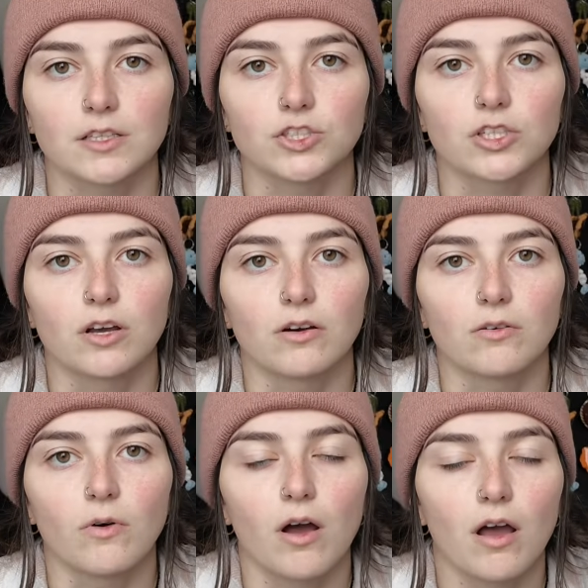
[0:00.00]
of let you
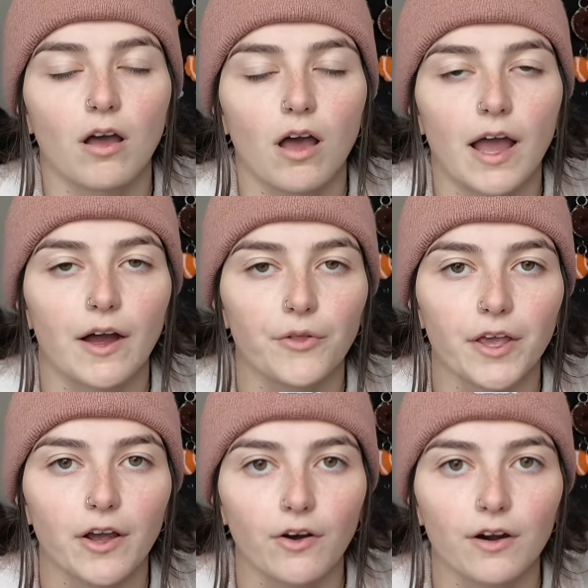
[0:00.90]
know how
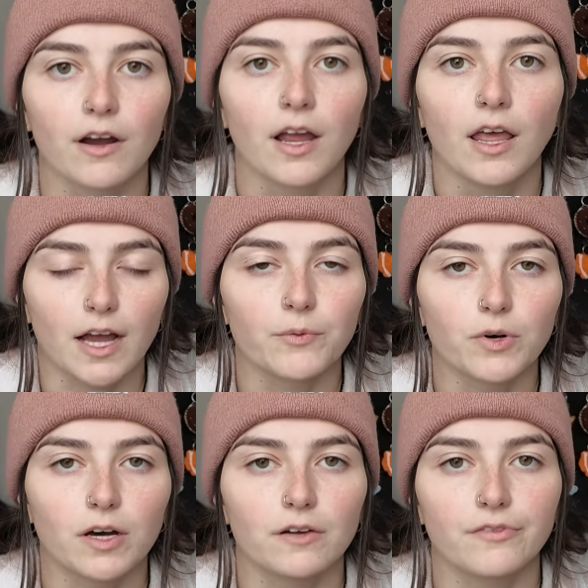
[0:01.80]
they are. I
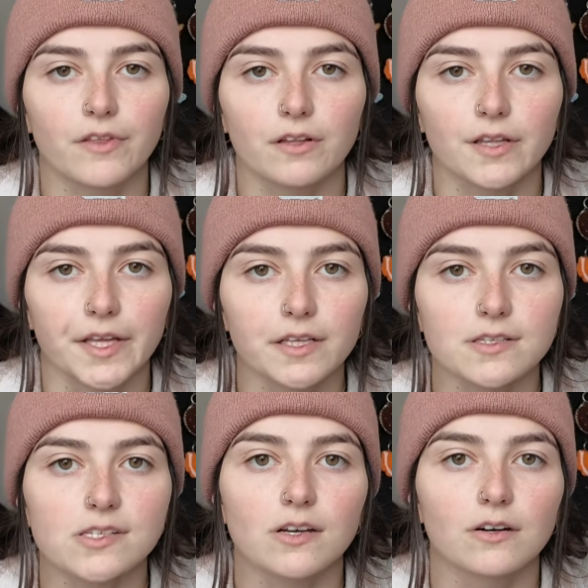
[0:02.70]
will have the
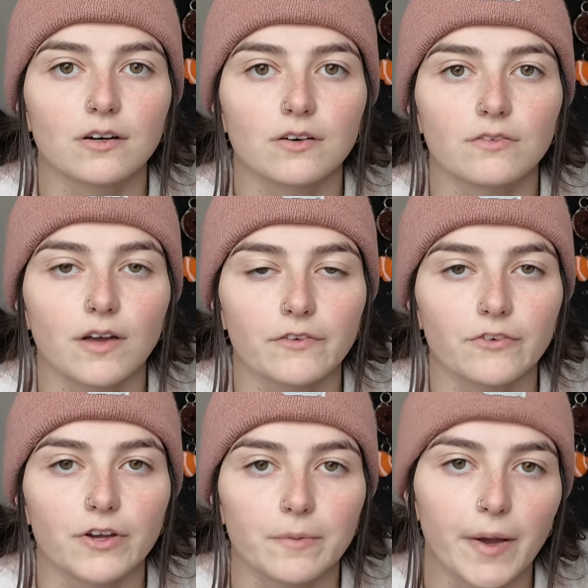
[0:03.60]
links of
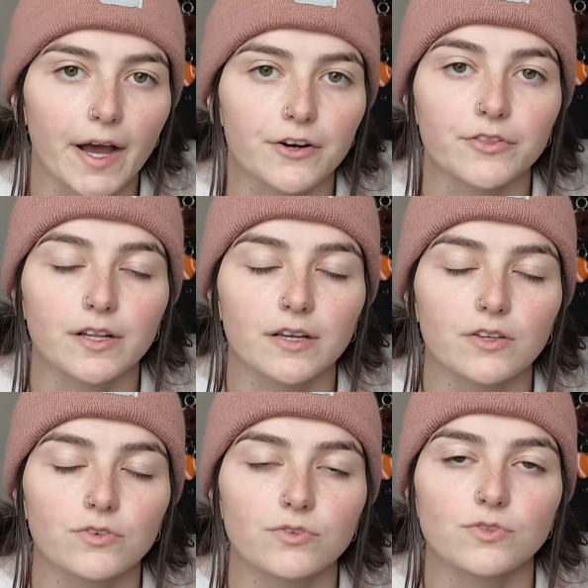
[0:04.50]
every pattern that I
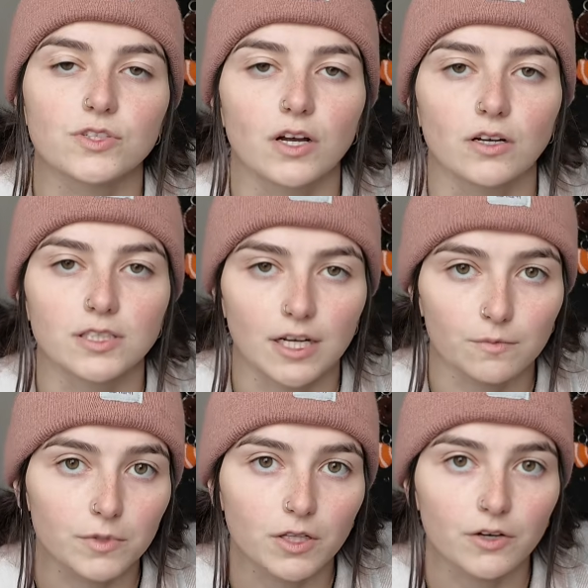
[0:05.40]
used
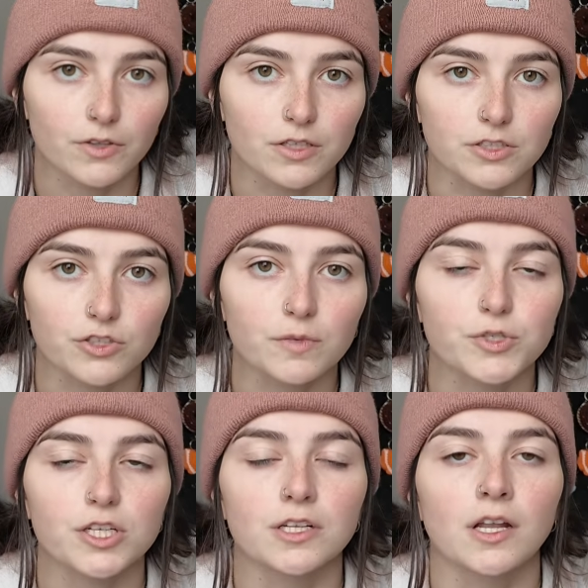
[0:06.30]
down below in the
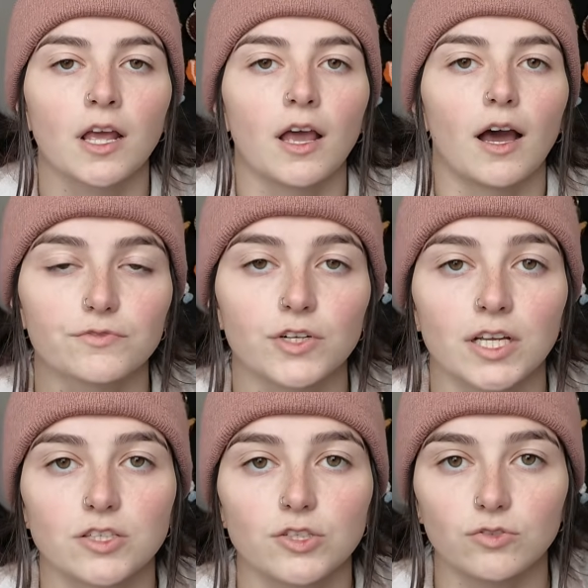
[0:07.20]
description. Don't
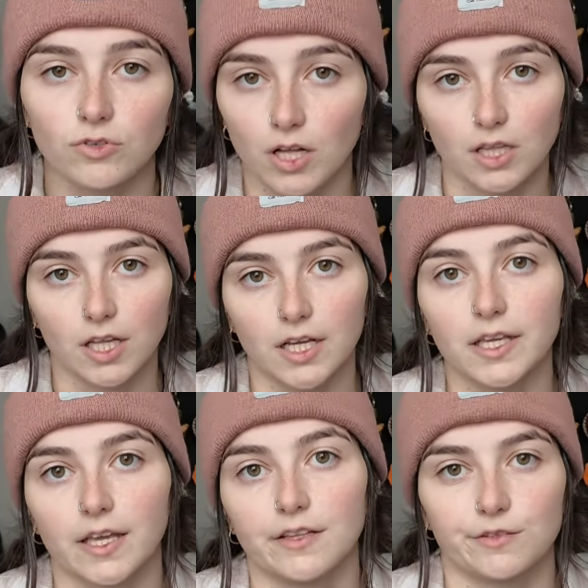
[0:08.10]
forget to
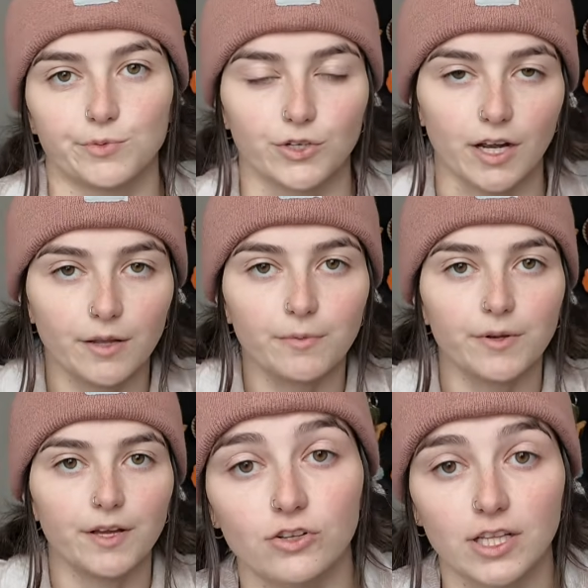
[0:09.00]
like and subscribe.
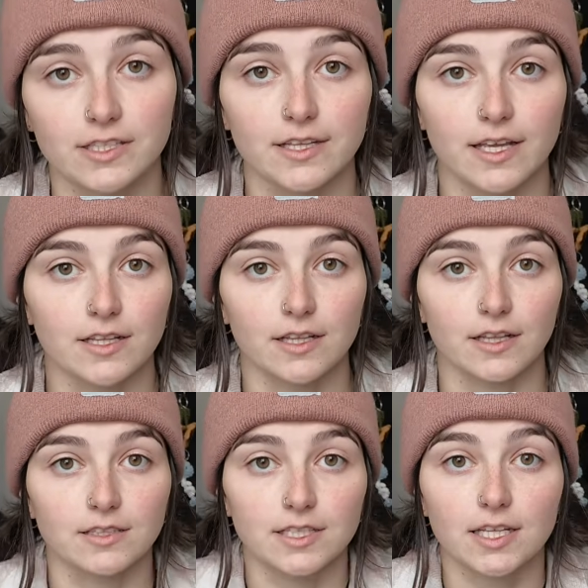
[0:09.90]
So let's
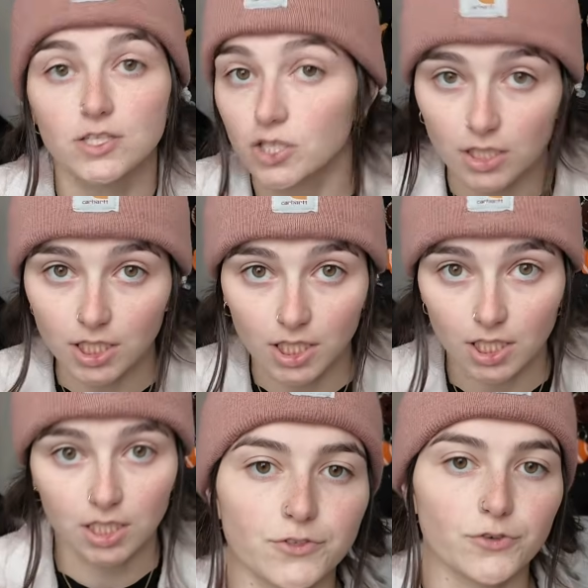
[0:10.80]
get started.
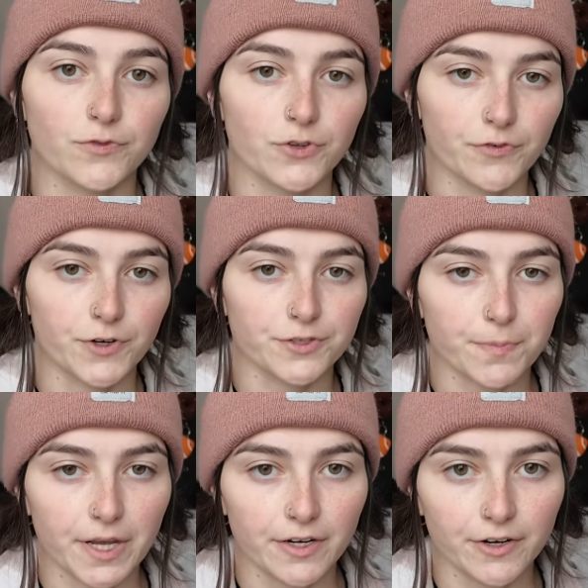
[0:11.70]
So for the first
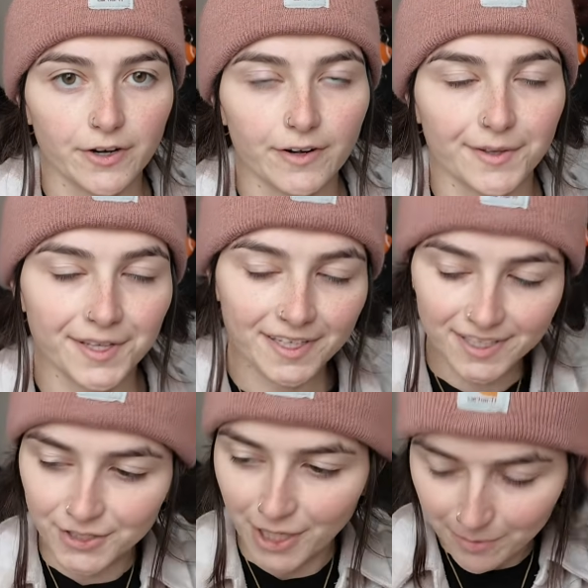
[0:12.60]
pattern,
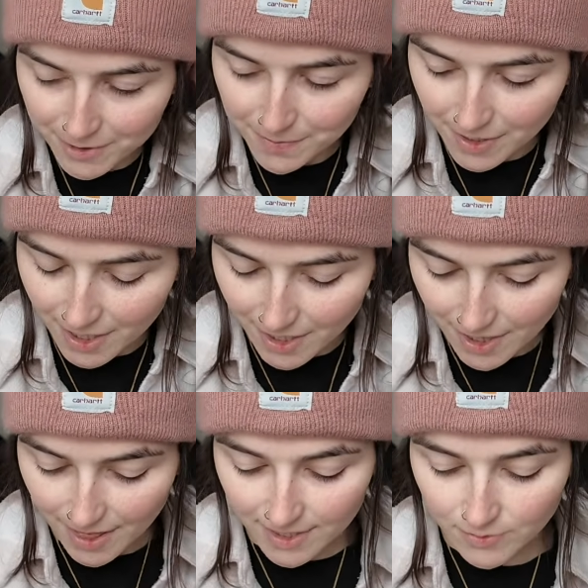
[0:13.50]
shameless plug,
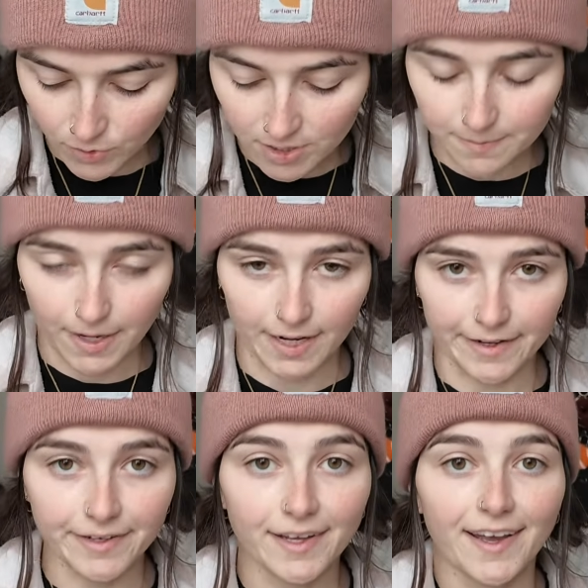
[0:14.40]
this one's
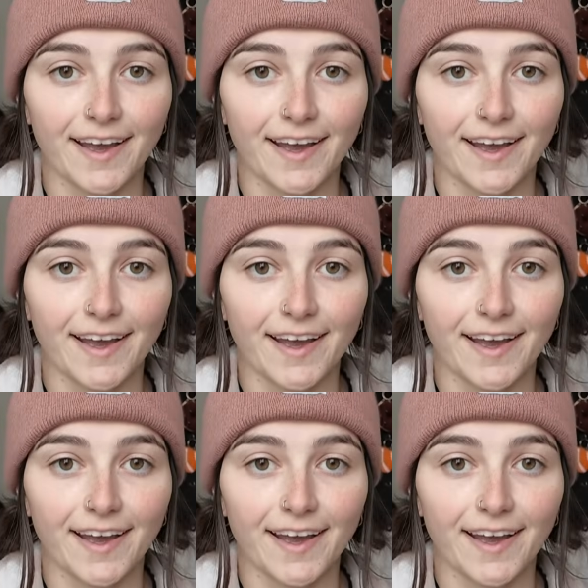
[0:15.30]
mine.